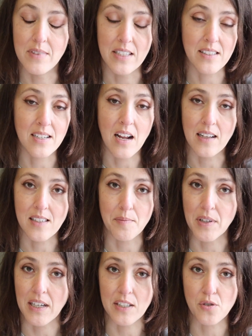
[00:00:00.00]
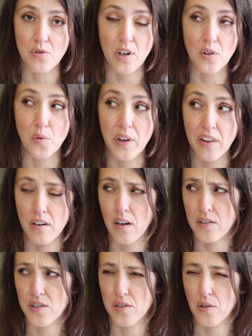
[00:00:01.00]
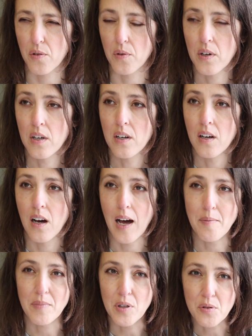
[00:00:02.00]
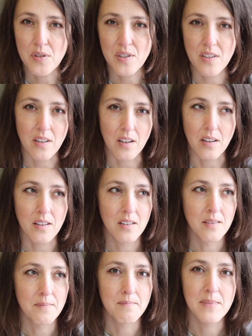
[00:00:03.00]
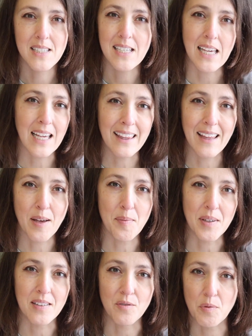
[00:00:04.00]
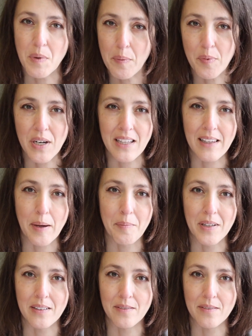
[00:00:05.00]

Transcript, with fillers: it's not something I struggle with at all. So I'm used to seeing them and remembering them